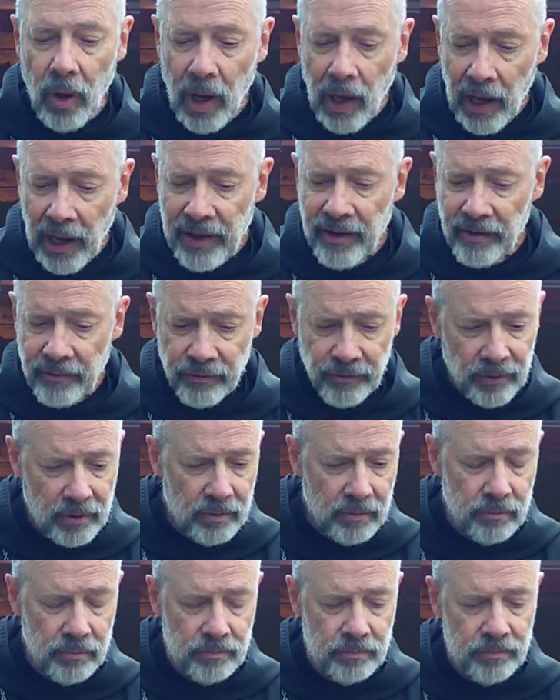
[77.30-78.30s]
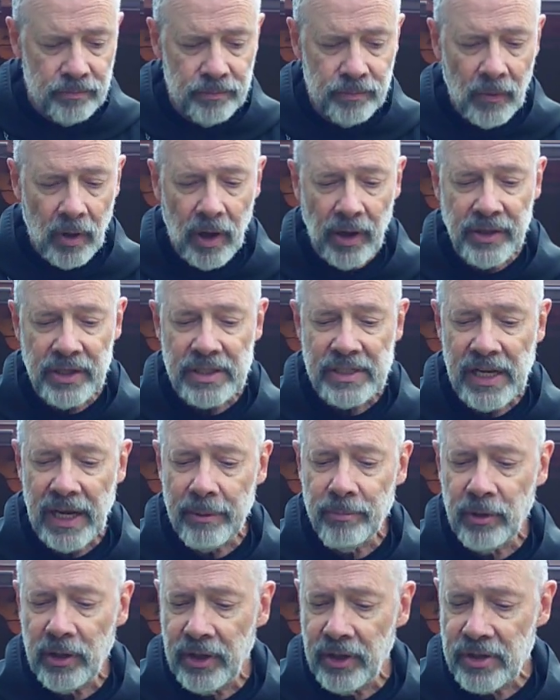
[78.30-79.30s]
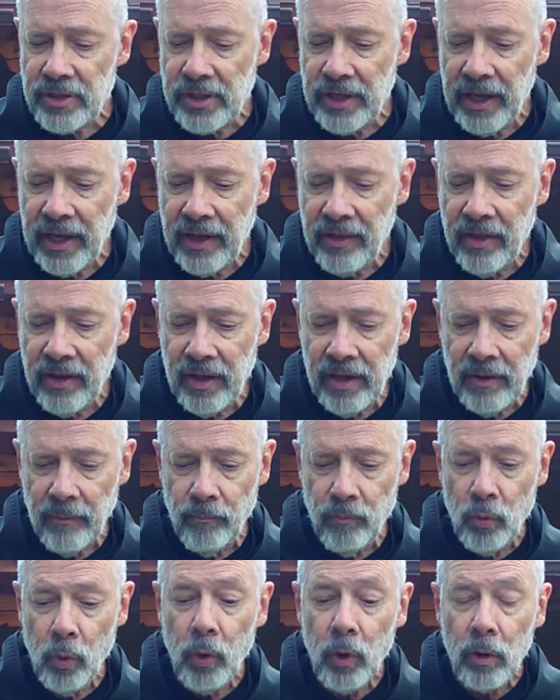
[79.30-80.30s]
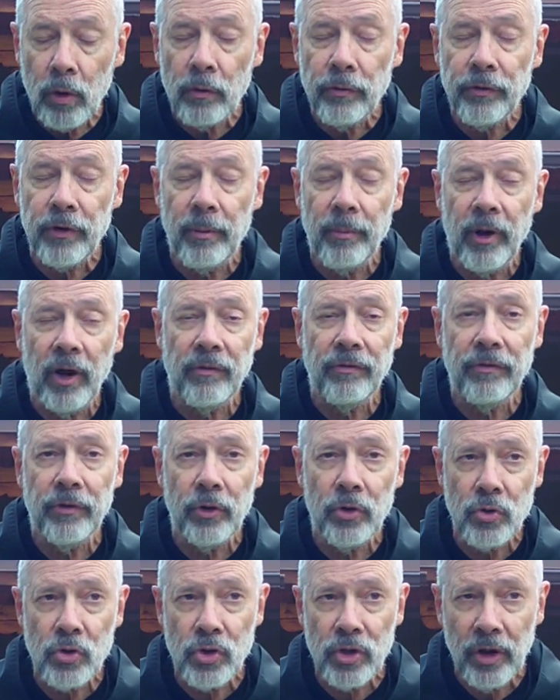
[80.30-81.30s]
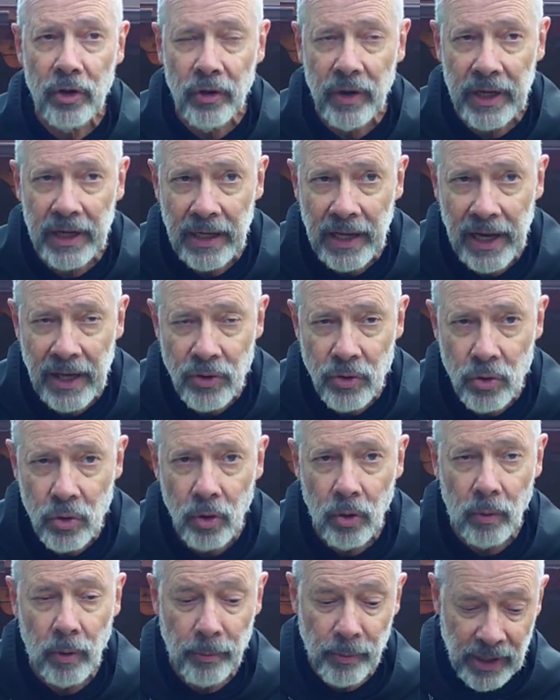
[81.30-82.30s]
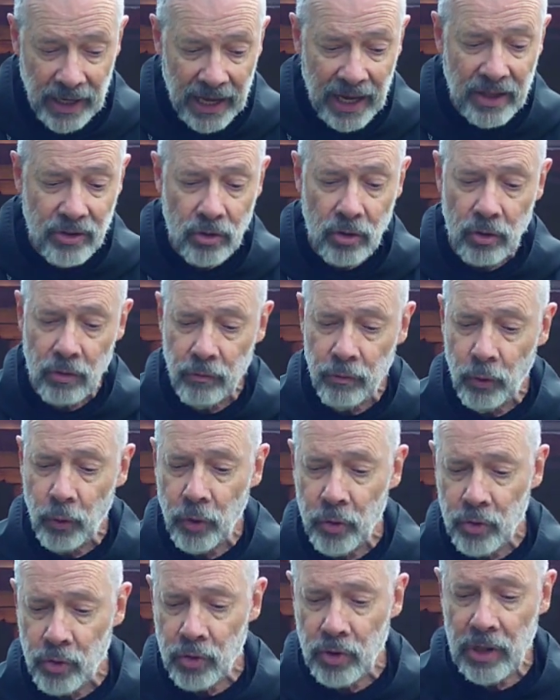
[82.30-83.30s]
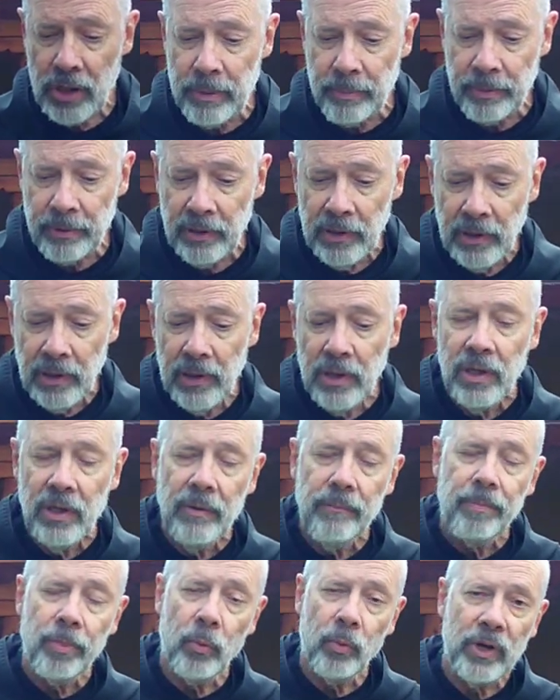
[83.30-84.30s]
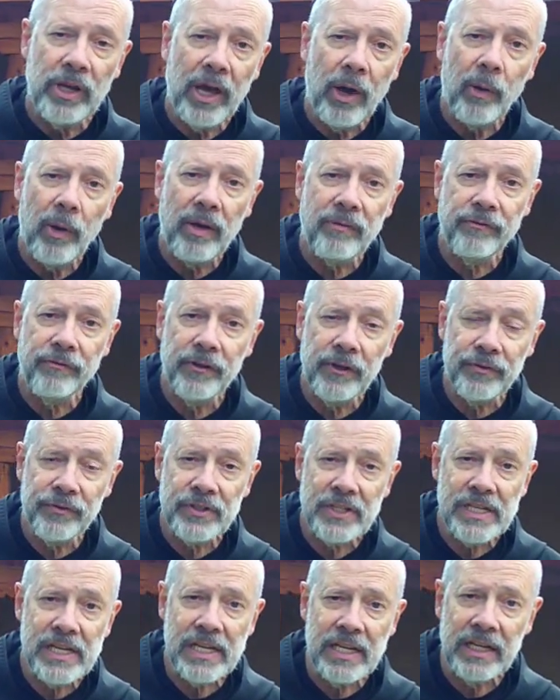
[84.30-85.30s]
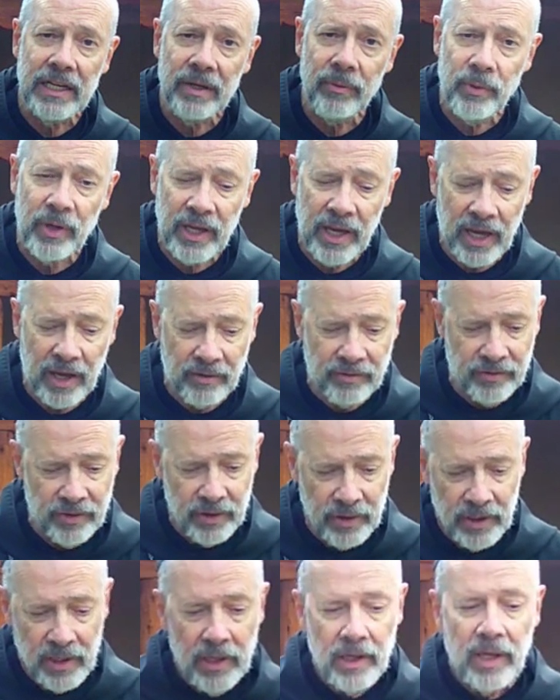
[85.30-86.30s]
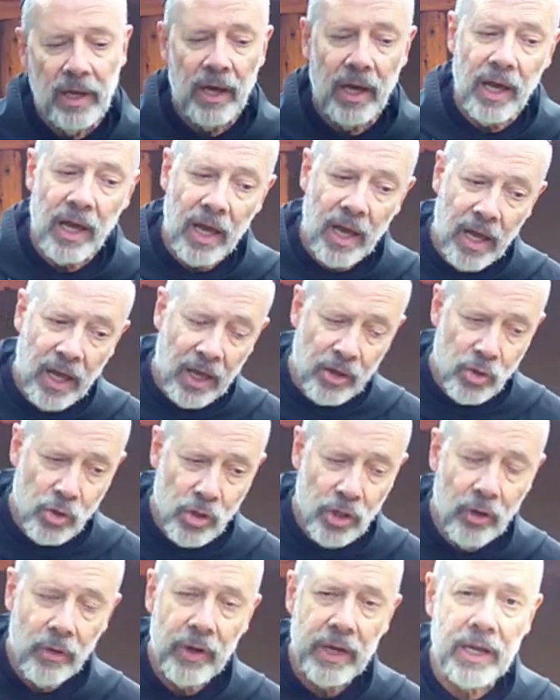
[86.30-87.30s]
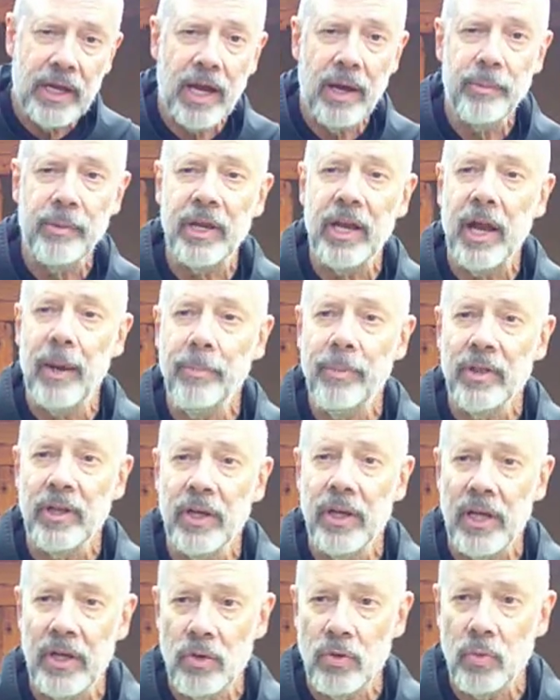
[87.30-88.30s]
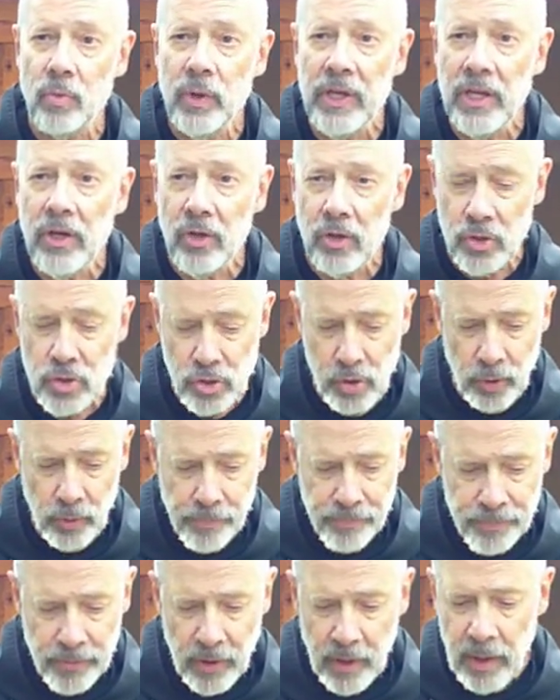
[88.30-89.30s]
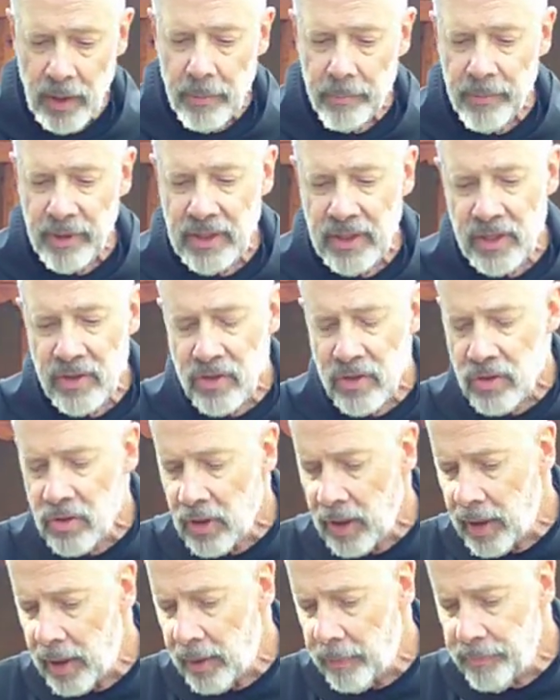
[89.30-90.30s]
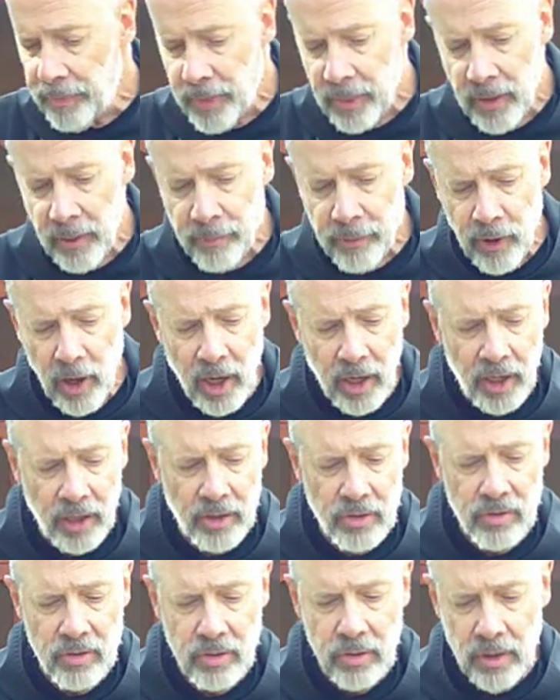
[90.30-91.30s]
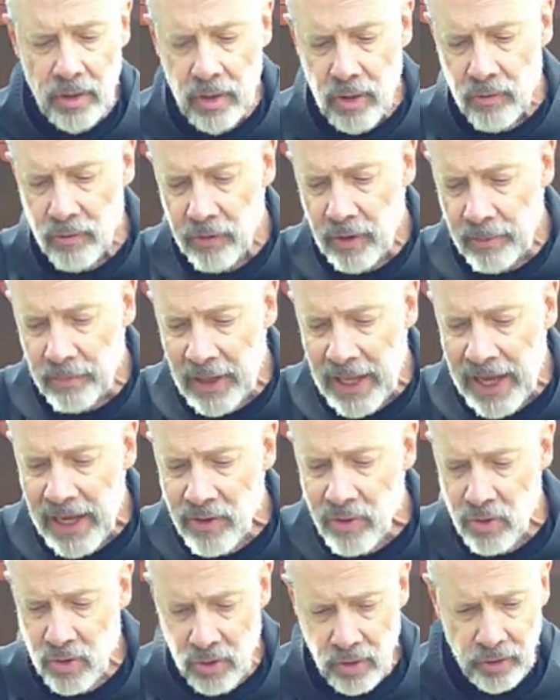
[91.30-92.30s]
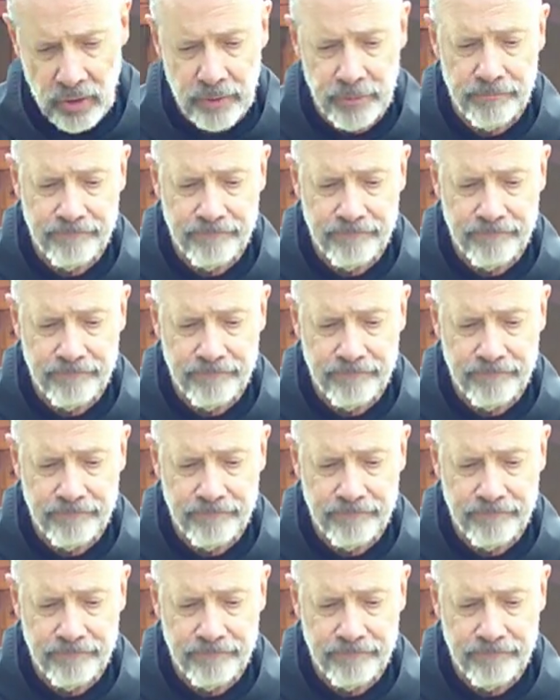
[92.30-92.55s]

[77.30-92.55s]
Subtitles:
I have on the table here today the wool from our first shearing last year when we had just 4 sheep. We now have 15, and we have a shearing coming up in the next week or two. But this is the products from last year.